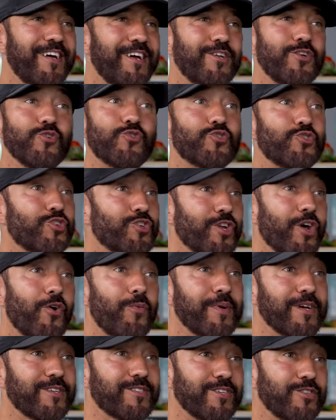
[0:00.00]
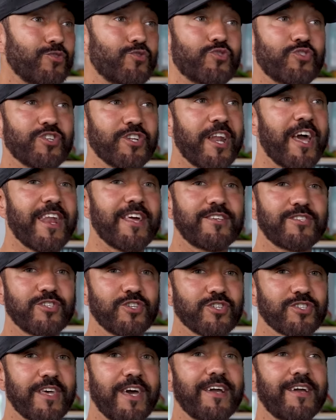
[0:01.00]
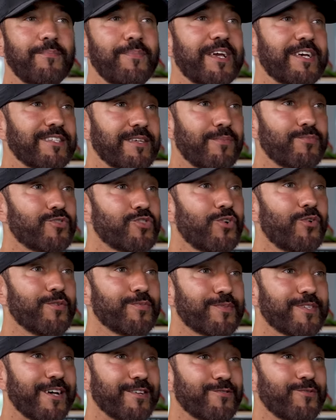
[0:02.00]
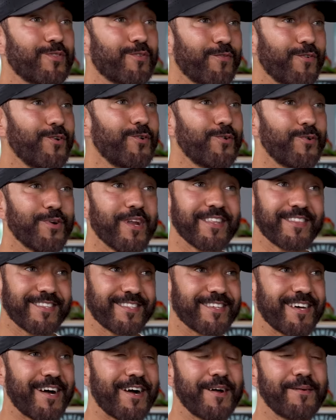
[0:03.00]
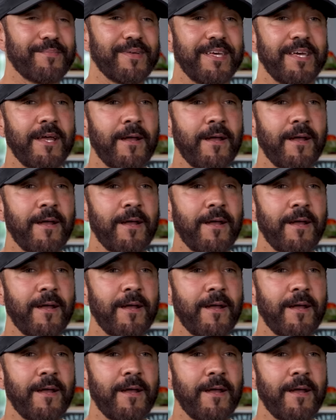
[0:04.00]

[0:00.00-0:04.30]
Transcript: nutrigenomics and nutrigenetics and just like because I'm so obsessed with food at the time,